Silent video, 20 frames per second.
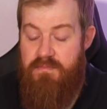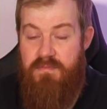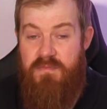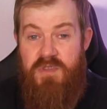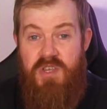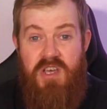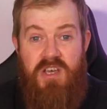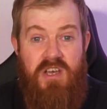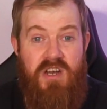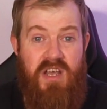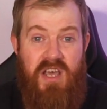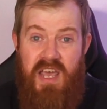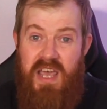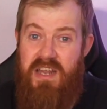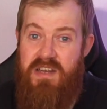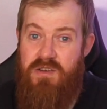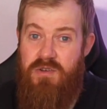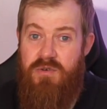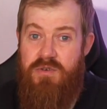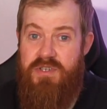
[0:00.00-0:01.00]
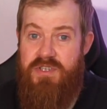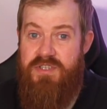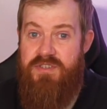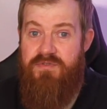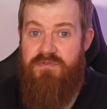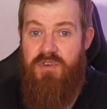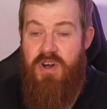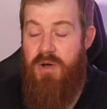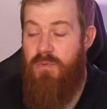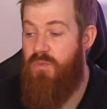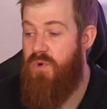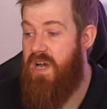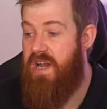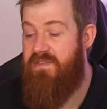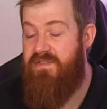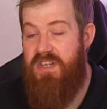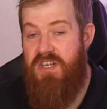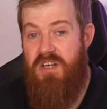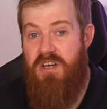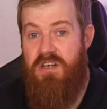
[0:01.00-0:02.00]
you're going to get noise from
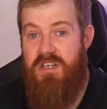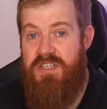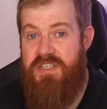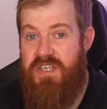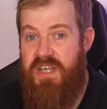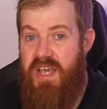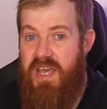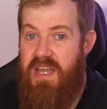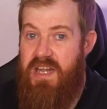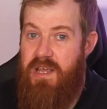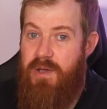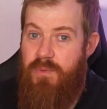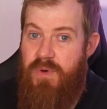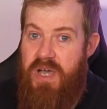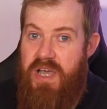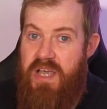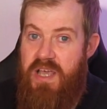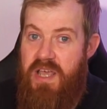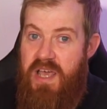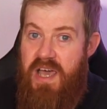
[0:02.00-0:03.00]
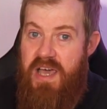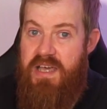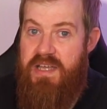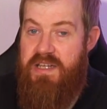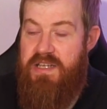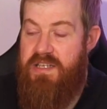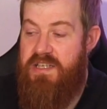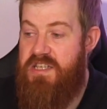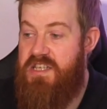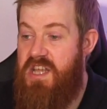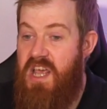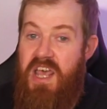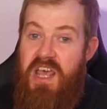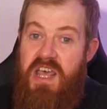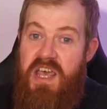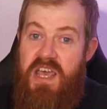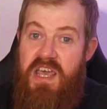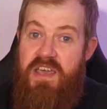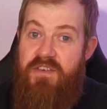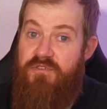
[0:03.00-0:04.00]
whatever knocks it anyway, and
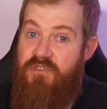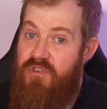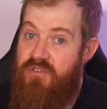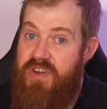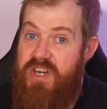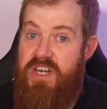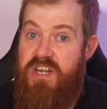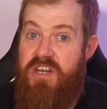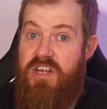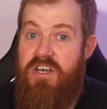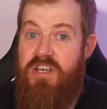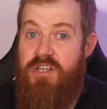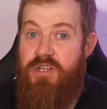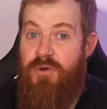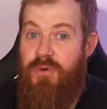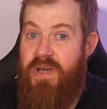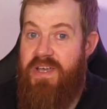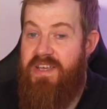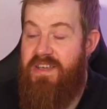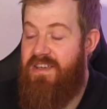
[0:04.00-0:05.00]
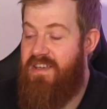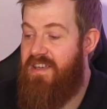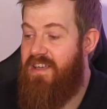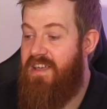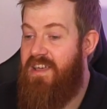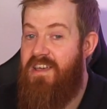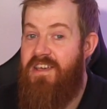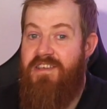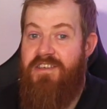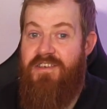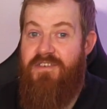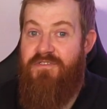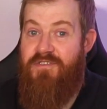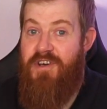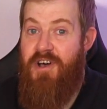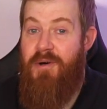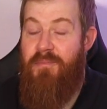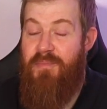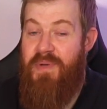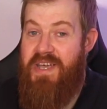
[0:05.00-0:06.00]
if you're in an earthquake, you've
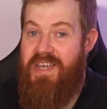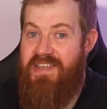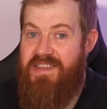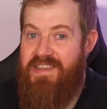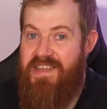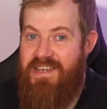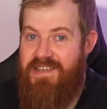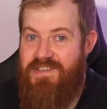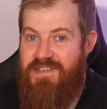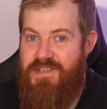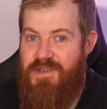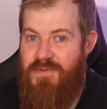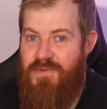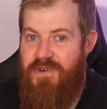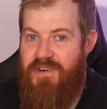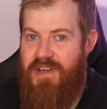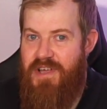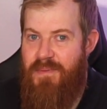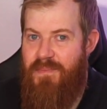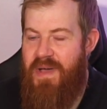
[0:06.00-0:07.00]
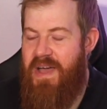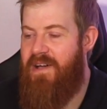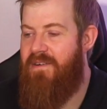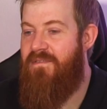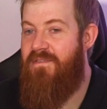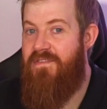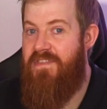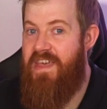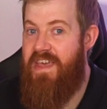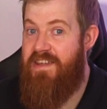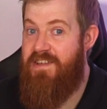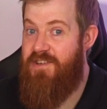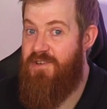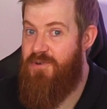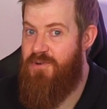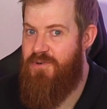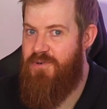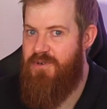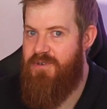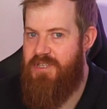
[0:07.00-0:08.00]
got bigger things to worry about than
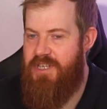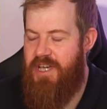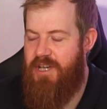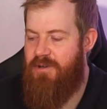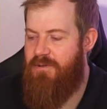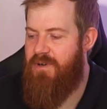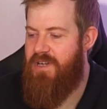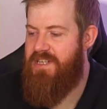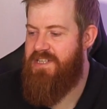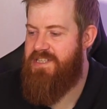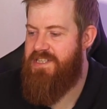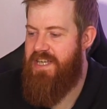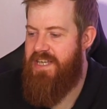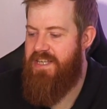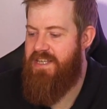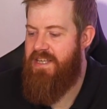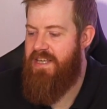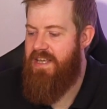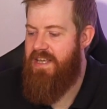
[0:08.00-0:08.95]
your audio quality.